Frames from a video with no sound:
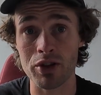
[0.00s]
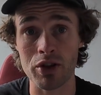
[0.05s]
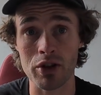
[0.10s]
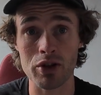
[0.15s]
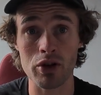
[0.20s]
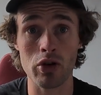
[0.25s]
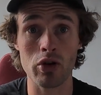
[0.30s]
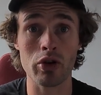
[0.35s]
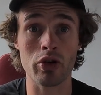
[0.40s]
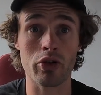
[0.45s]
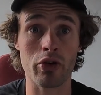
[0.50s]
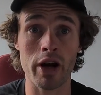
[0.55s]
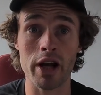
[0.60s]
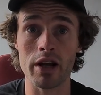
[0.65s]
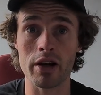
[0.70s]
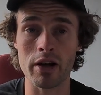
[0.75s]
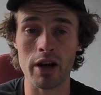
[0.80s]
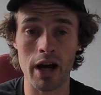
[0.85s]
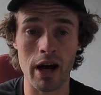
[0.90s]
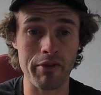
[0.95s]
So it's all
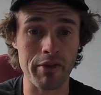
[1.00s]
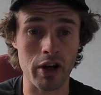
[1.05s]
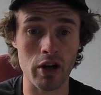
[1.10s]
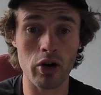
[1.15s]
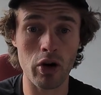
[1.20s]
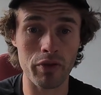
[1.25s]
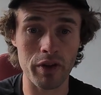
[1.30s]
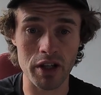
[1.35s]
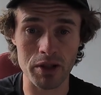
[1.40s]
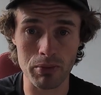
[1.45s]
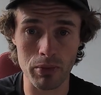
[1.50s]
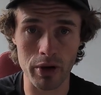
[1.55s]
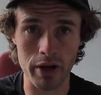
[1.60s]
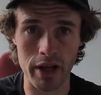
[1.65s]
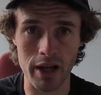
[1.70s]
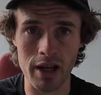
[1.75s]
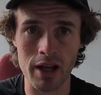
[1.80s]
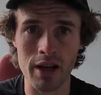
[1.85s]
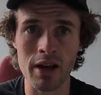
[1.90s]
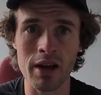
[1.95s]
great having all this
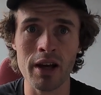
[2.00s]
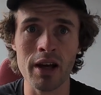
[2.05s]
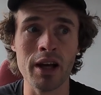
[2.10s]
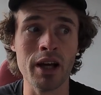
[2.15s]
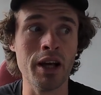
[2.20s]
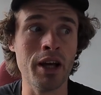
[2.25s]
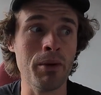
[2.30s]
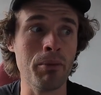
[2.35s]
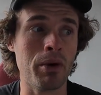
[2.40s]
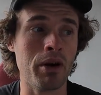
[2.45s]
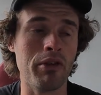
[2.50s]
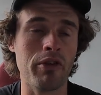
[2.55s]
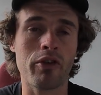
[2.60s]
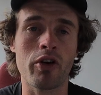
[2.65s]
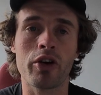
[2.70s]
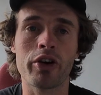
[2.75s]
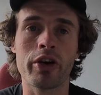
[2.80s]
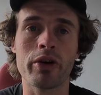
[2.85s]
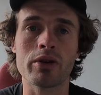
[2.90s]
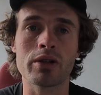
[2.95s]
money, but if you've
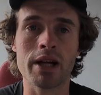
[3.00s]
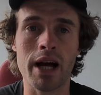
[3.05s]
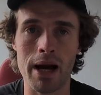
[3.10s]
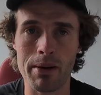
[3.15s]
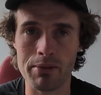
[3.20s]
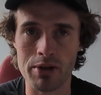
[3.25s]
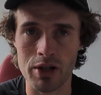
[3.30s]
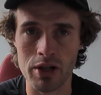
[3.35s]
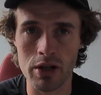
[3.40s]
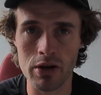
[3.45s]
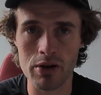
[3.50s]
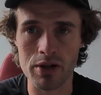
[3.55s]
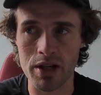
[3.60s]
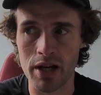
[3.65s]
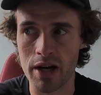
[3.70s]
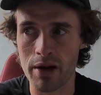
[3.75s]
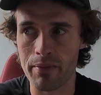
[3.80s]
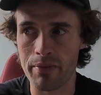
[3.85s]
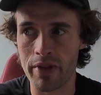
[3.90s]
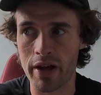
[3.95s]
got no time to use
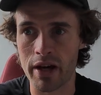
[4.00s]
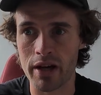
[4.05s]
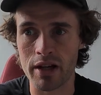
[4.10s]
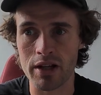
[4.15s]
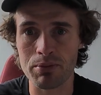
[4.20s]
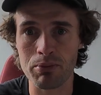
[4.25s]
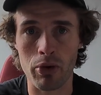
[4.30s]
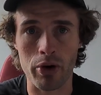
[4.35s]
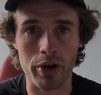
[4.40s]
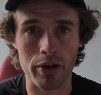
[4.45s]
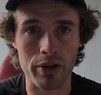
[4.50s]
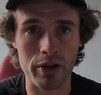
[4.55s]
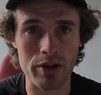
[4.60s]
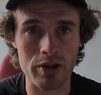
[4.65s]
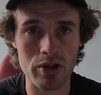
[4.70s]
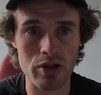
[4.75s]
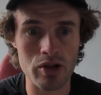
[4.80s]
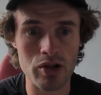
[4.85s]
it, then it's pointless.